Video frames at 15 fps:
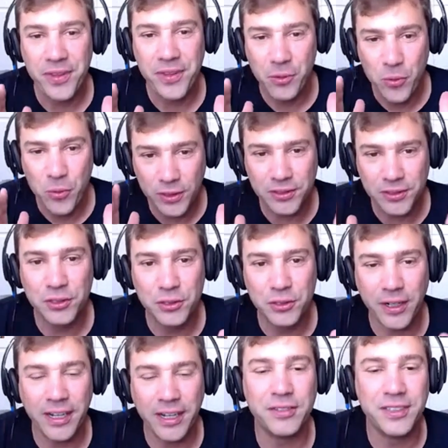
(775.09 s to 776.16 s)
what
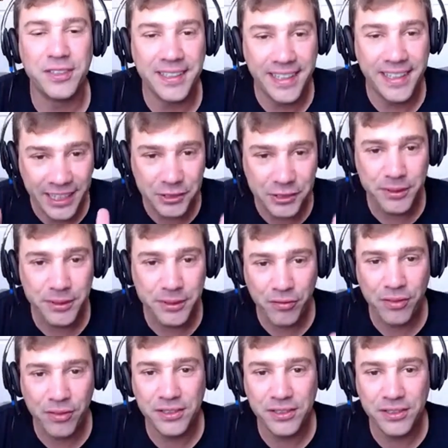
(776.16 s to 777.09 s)
drives engagement of